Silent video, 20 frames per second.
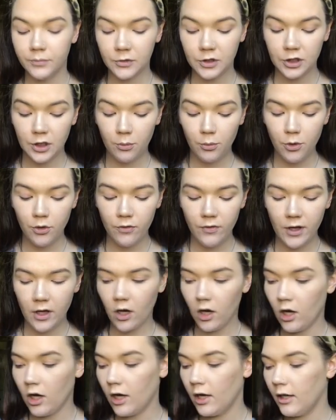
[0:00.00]
So moving
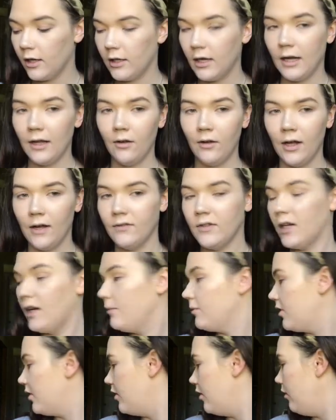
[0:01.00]
on. I don't have
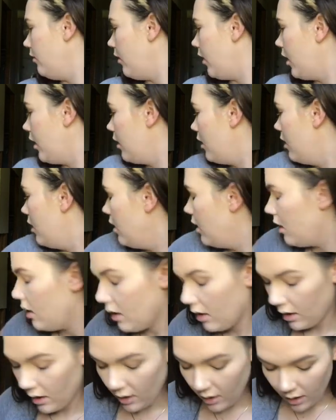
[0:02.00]
time to do
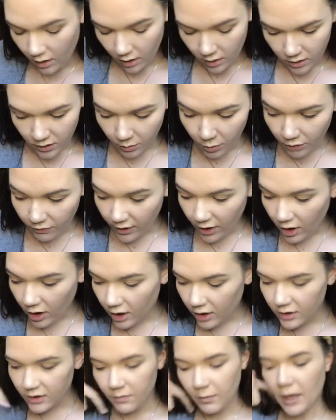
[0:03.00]
that. So moving
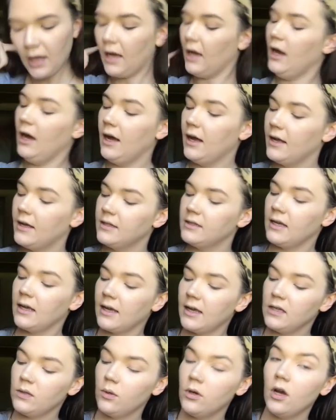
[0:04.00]
on to my eyes. I
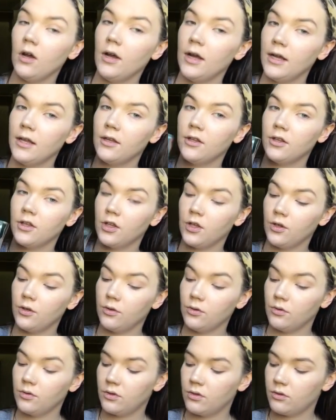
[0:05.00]
guess we'll go ahead and
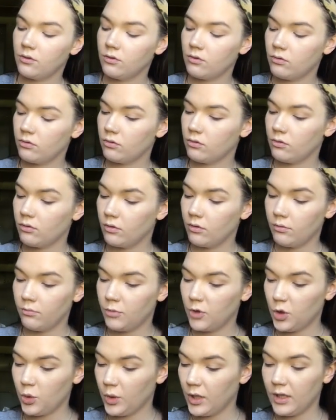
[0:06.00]
use
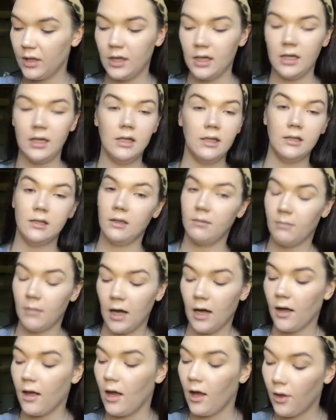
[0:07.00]
between these and
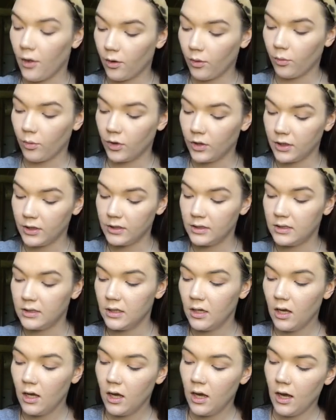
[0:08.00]
my other ones.
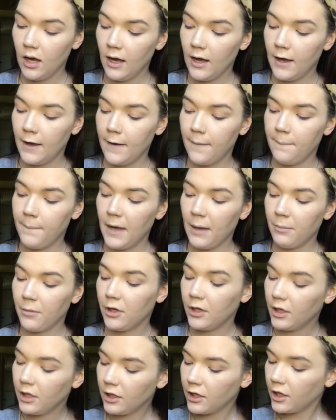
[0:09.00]
I'm
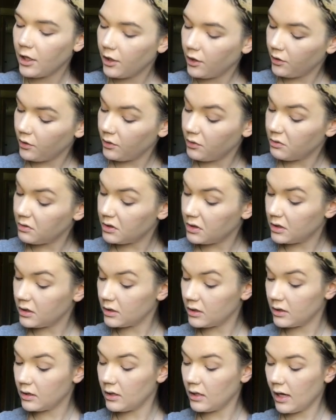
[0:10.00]
gonna
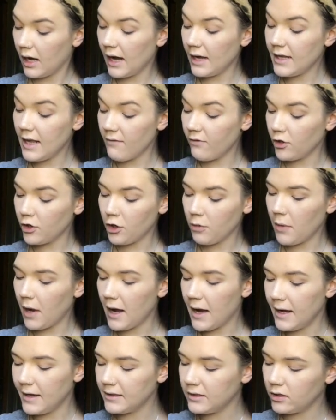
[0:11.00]
use, I never do
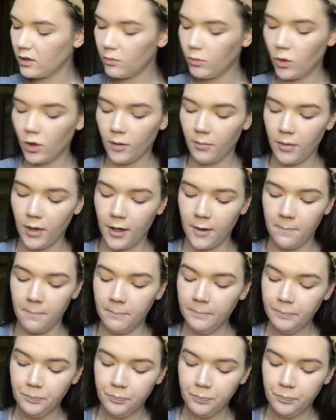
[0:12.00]
my eyes no more, but